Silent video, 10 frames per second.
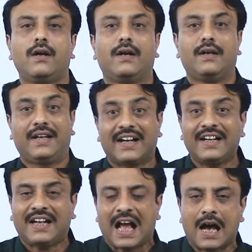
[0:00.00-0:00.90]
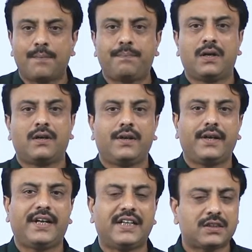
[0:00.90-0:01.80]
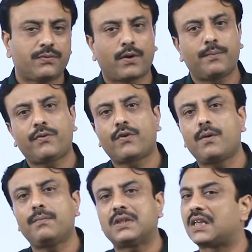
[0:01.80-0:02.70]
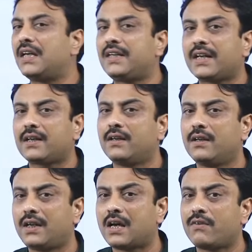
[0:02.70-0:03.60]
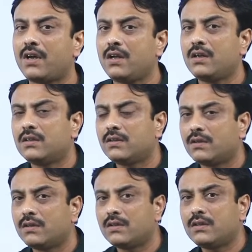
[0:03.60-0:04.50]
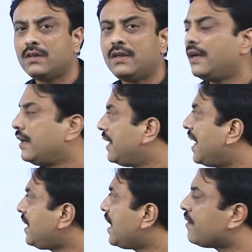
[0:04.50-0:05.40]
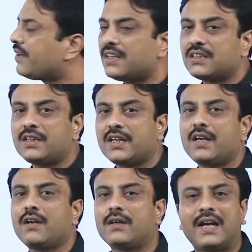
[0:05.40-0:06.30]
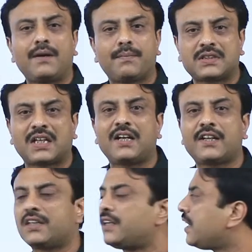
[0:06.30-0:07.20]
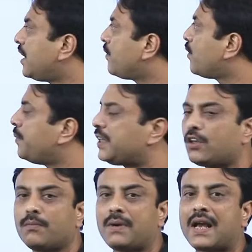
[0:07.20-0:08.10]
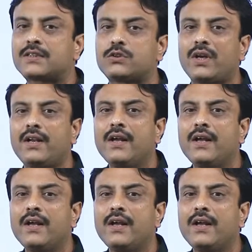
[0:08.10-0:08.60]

Deccan Trap is formed from basaltic lava. That basalt resulted in the formation of black soil.